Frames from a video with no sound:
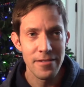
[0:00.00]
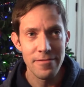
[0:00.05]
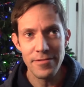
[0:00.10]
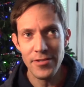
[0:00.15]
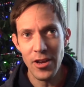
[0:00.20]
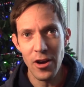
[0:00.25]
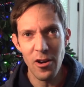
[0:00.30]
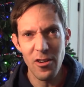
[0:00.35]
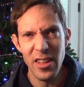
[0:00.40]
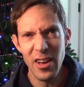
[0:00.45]

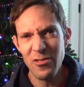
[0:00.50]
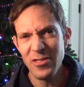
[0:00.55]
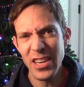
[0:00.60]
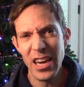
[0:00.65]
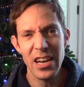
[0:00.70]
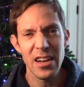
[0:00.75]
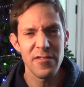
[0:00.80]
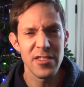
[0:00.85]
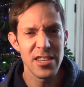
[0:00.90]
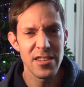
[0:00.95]
So that was
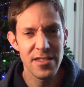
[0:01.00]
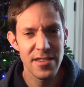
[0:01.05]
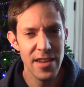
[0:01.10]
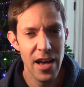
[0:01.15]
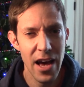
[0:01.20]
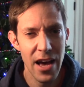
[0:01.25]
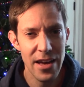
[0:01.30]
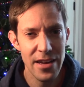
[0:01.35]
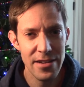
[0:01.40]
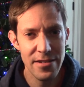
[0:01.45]
kind of a
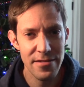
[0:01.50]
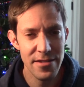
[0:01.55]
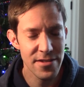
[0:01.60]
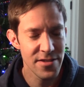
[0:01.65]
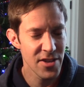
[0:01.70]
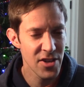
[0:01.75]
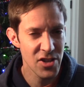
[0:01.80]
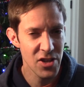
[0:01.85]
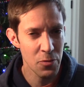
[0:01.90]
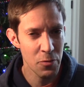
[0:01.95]
design
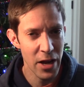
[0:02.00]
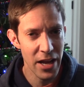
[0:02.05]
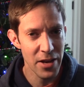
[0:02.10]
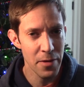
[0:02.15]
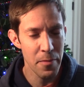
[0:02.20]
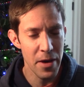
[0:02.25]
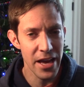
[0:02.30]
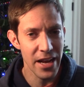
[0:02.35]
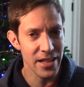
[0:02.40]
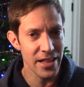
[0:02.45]
decision we had to
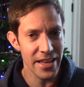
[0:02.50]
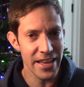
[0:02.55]
make.